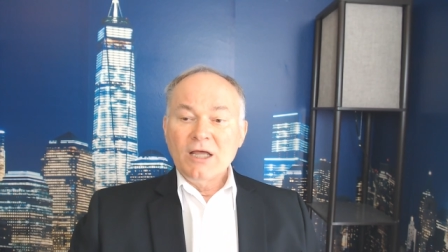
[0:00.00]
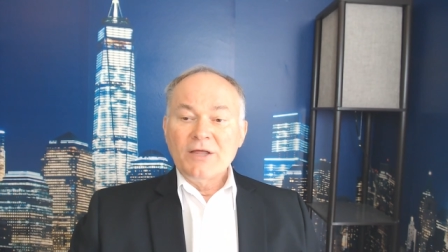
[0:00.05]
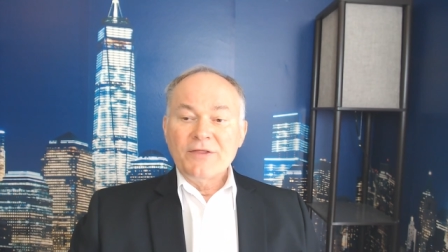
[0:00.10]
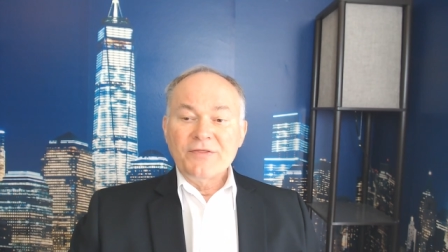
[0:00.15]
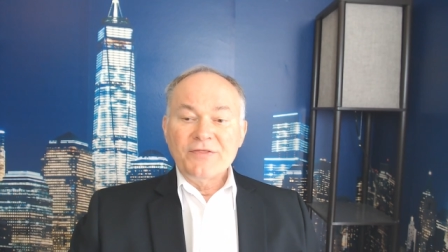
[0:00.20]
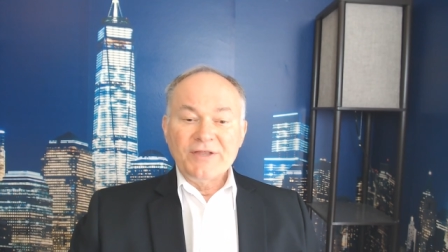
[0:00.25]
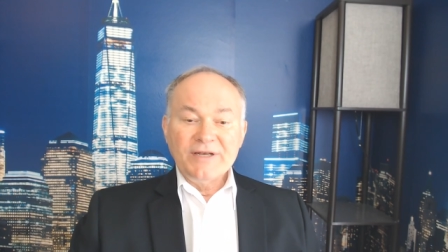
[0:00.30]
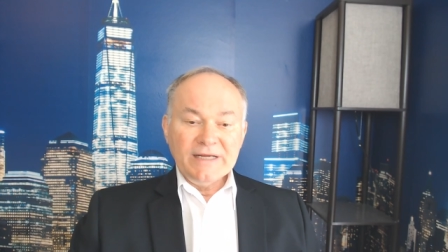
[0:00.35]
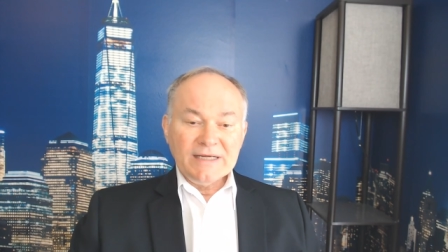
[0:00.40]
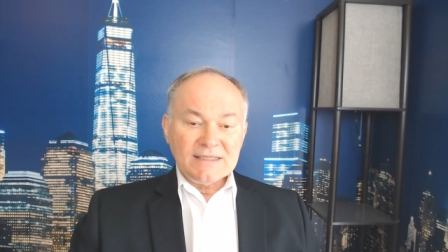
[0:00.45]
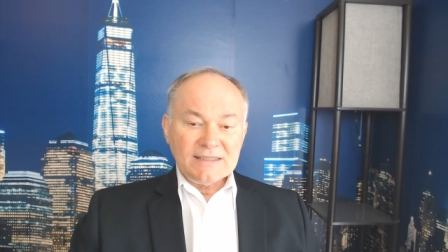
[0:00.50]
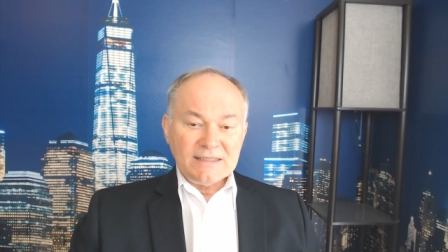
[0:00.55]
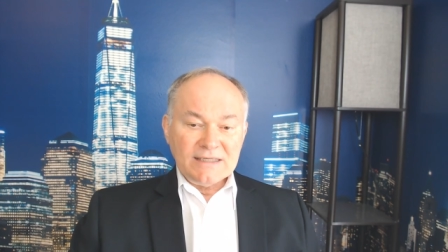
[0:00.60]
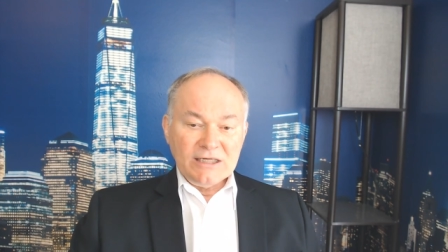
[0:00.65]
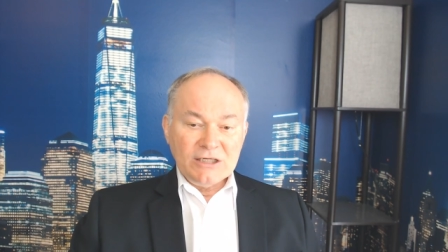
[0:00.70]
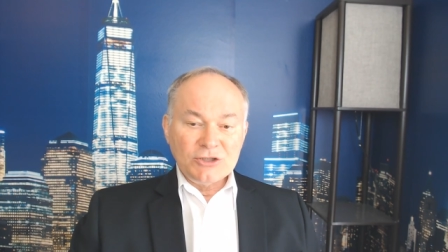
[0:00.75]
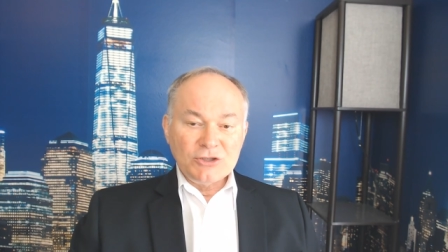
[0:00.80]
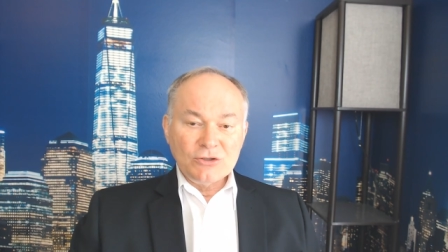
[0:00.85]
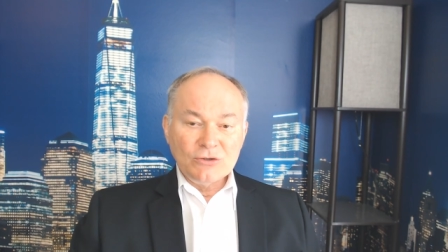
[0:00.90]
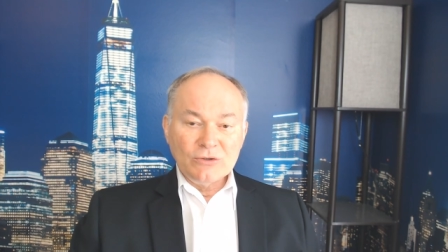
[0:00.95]
The next
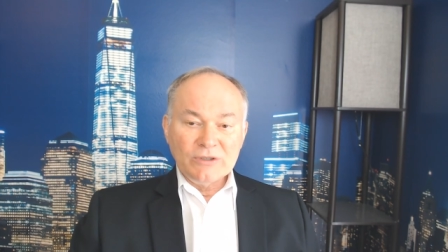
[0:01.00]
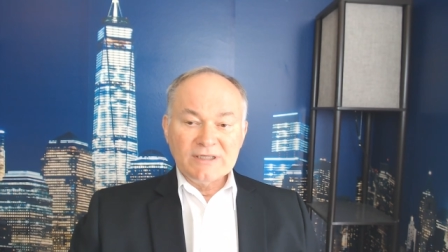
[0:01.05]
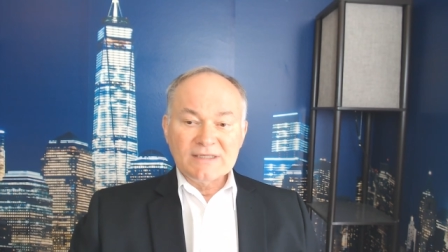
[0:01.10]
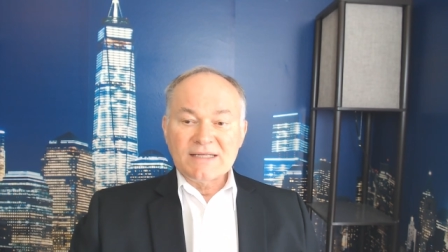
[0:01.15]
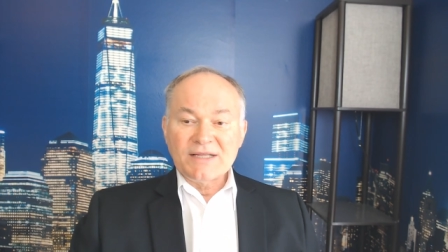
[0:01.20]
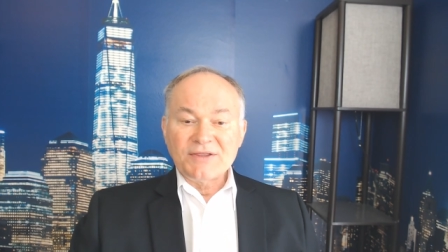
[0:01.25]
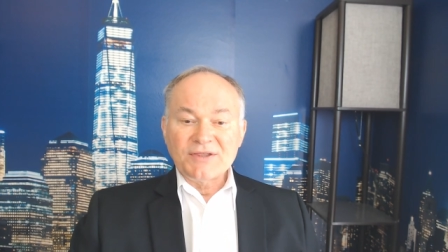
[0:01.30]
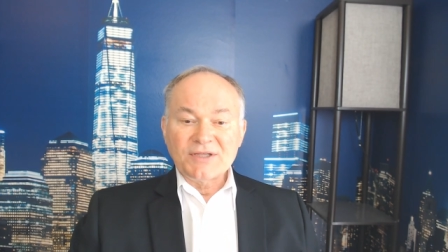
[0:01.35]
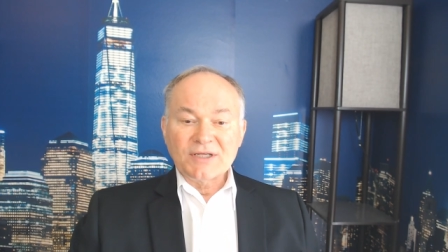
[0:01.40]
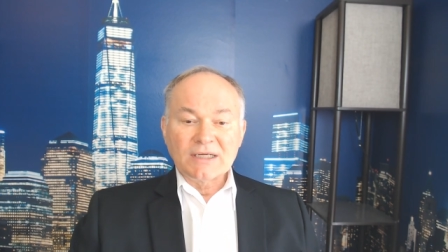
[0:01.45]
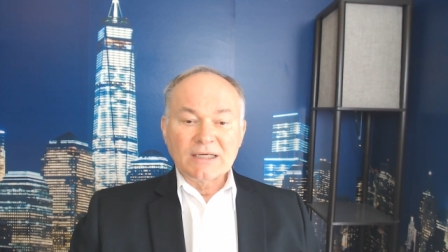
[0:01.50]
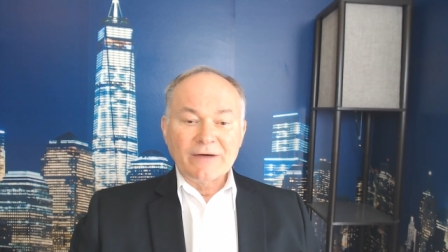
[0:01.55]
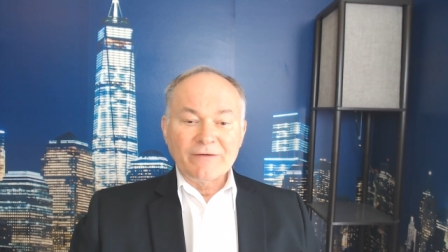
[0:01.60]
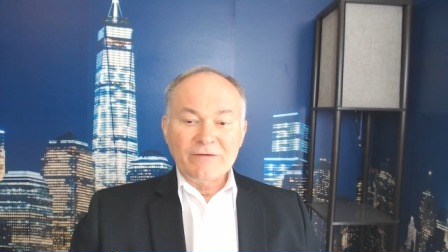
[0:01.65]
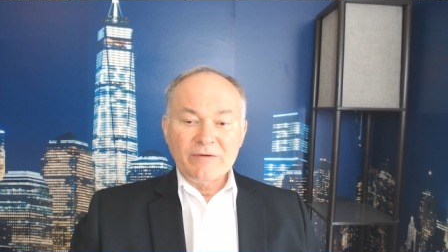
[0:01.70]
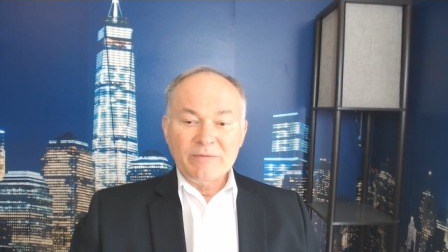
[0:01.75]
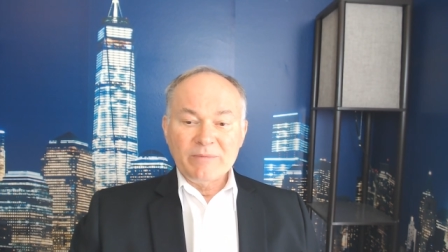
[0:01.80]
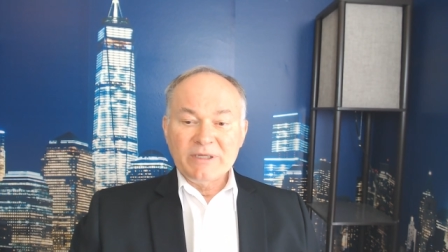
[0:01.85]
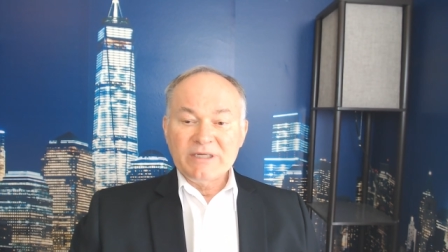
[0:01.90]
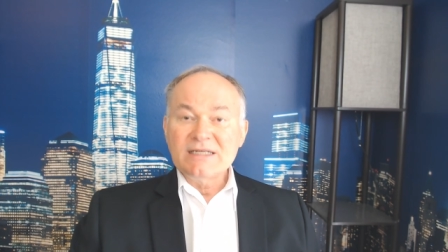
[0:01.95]
issue is that the
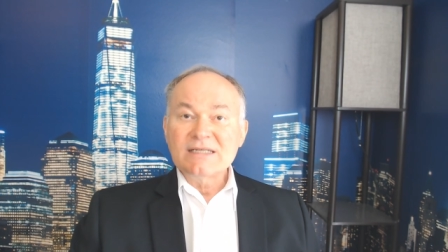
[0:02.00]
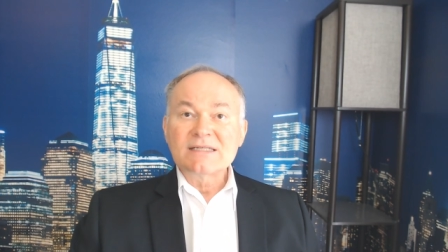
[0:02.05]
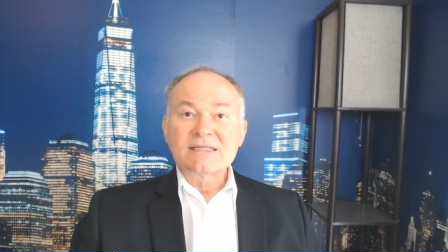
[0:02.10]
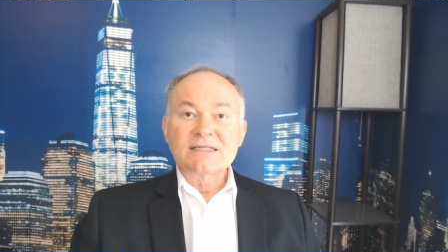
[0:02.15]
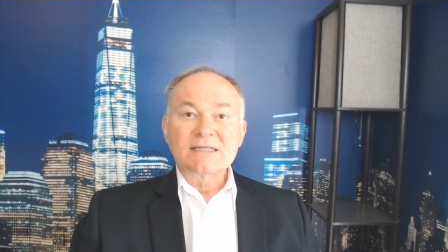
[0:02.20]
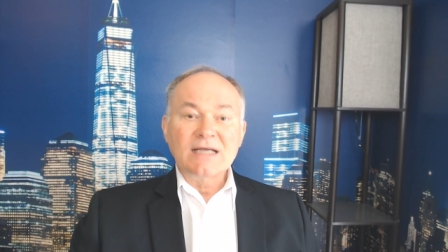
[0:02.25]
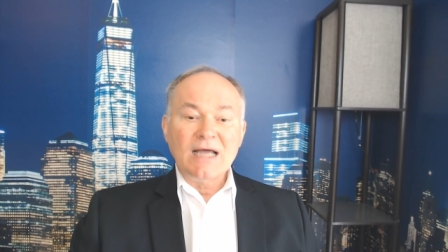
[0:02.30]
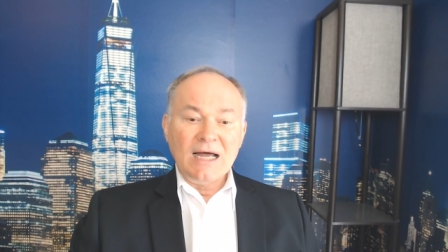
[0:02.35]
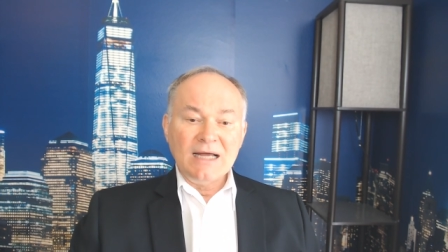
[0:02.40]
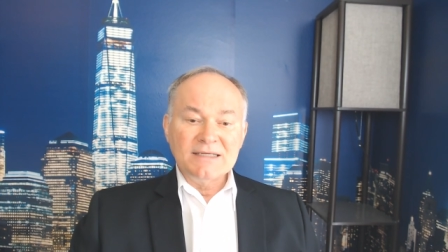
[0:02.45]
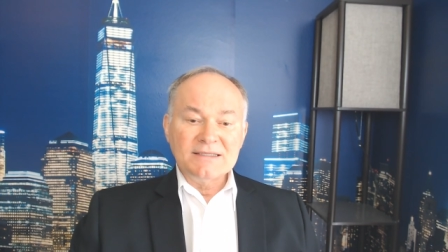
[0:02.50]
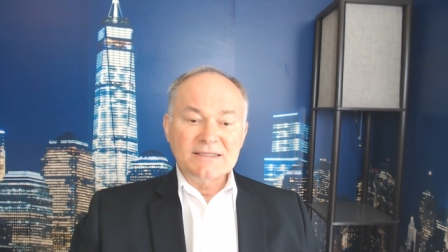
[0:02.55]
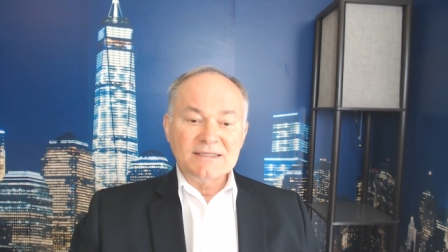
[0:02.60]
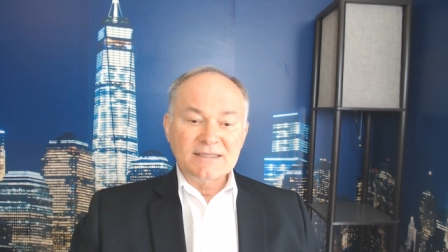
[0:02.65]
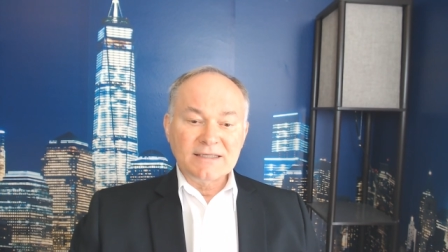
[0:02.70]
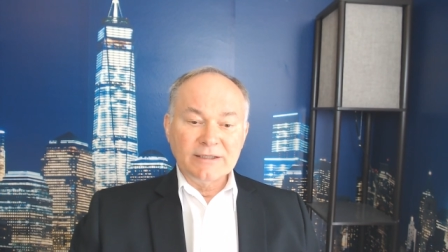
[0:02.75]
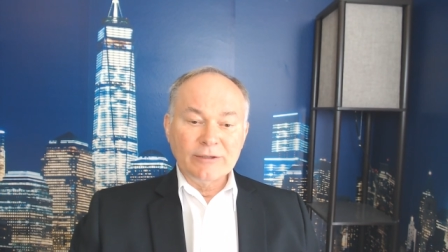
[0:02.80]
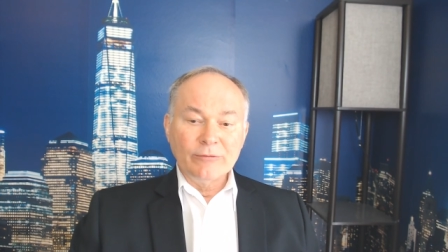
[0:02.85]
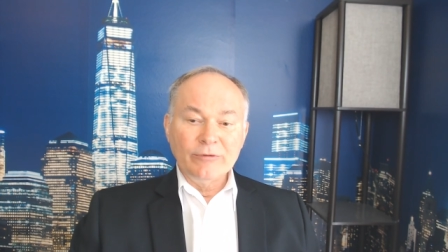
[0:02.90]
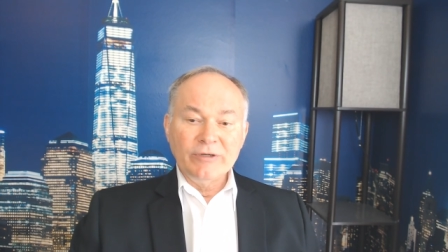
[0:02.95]
government is
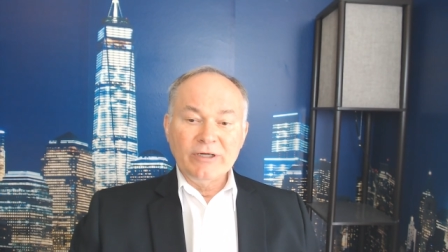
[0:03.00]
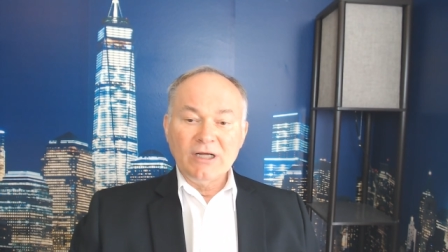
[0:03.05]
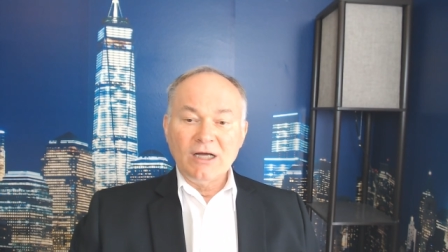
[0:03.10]
constantly re,